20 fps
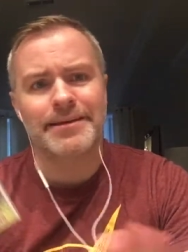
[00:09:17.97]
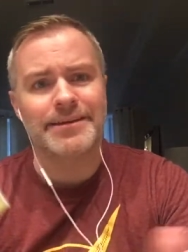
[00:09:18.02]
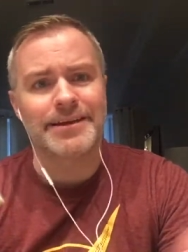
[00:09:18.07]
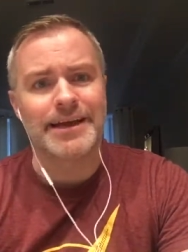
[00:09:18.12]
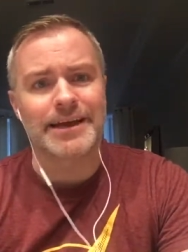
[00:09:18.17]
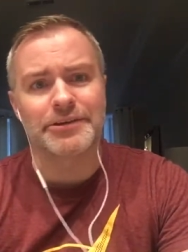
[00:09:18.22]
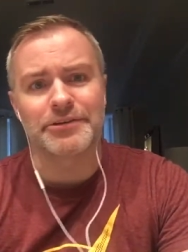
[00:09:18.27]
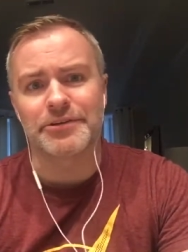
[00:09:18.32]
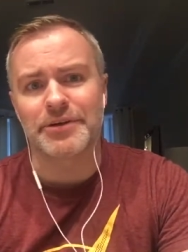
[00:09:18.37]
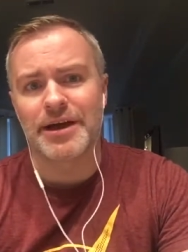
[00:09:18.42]

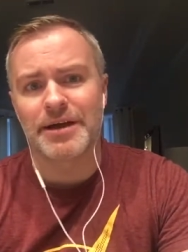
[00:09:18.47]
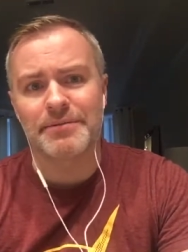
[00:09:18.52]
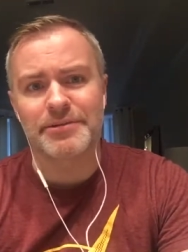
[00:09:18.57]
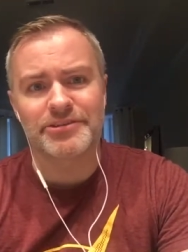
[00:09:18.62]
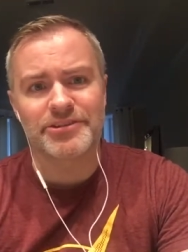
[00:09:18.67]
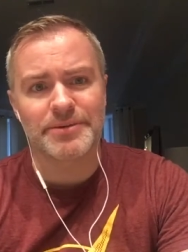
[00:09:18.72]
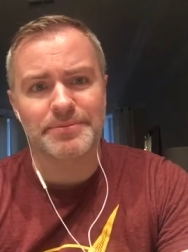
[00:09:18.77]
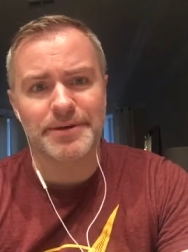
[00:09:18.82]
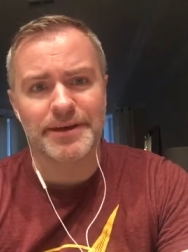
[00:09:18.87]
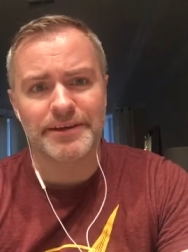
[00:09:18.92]
I don't know how
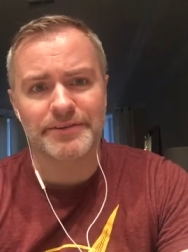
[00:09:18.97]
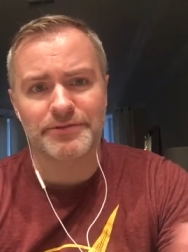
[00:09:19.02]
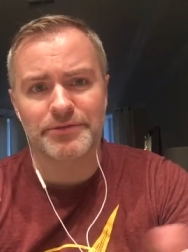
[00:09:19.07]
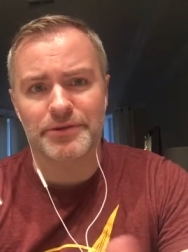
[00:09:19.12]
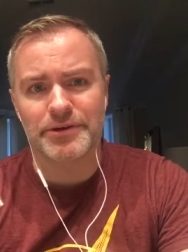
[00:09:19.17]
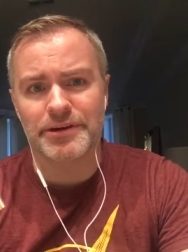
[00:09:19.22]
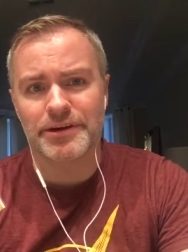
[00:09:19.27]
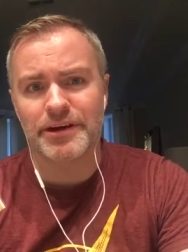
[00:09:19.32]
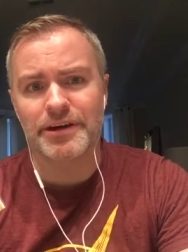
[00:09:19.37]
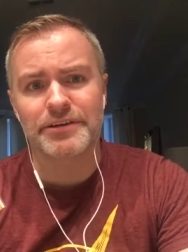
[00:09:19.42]
much I paid
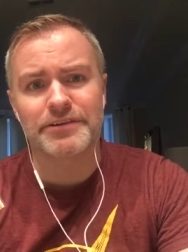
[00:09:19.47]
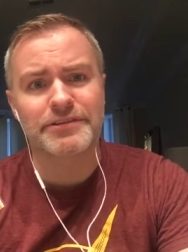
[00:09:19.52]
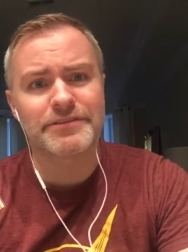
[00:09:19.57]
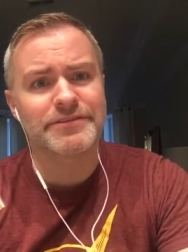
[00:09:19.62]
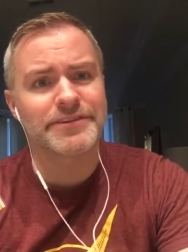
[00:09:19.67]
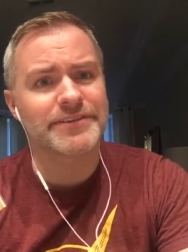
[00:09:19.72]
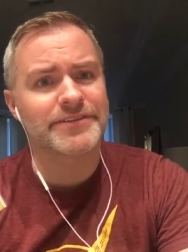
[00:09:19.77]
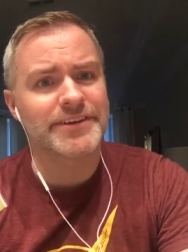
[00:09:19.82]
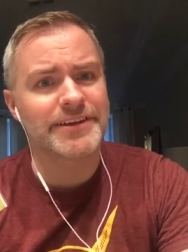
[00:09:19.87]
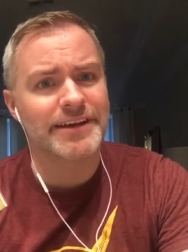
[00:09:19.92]
for it,
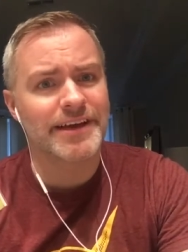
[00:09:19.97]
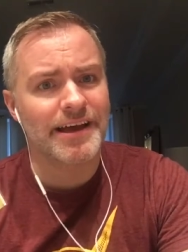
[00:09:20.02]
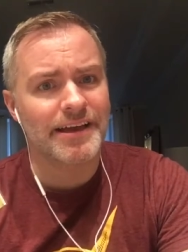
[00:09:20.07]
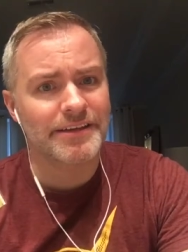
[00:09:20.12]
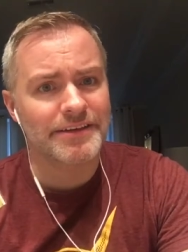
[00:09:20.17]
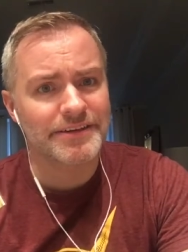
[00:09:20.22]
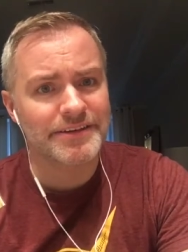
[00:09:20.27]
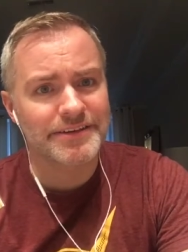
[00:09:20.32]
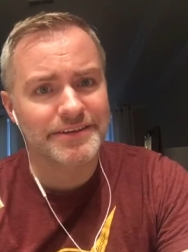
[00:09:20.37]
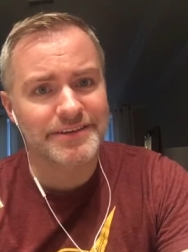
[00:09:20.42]

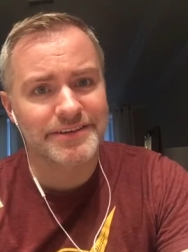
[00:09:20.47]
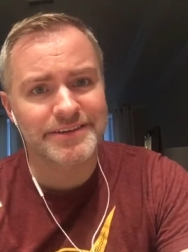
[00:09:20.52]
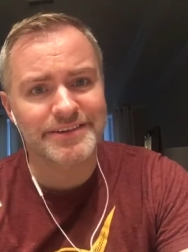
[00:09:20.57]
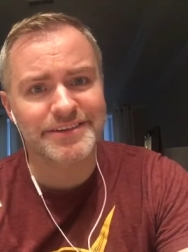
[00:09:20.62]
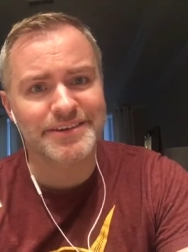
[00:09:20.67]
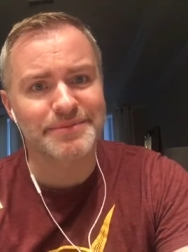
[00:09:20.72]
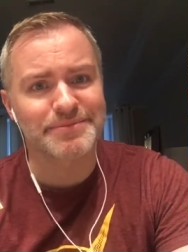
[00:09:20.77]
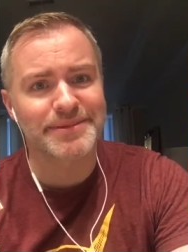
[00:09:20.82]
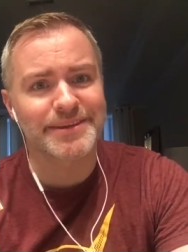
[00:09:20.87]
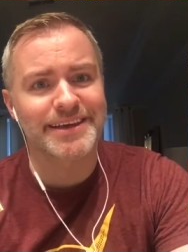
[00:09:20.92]
$150,
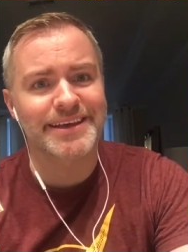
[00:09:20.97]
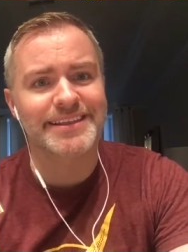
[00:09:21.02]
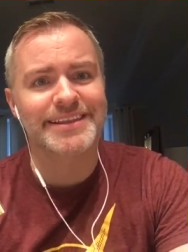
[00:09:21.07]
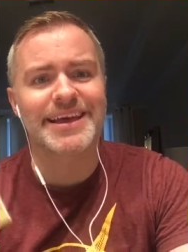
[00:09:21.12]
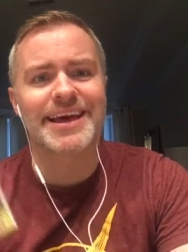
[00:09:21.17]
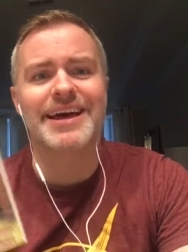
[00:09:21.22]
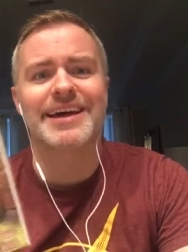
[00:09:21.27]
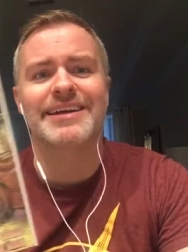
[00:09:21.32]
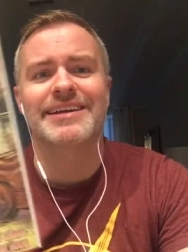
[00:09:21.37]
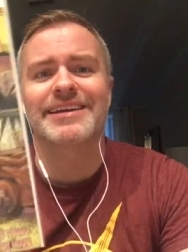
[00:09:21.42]
something like
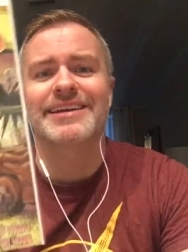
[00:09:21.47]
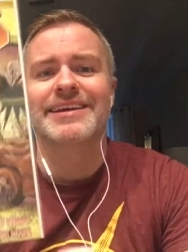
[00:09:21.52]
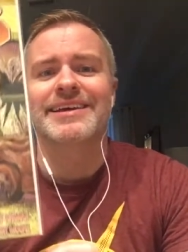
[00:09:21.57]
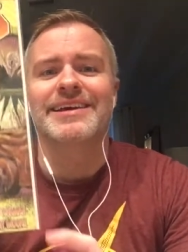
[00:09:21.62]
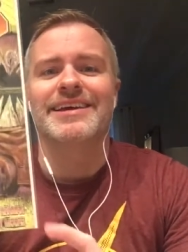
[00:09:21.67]
that.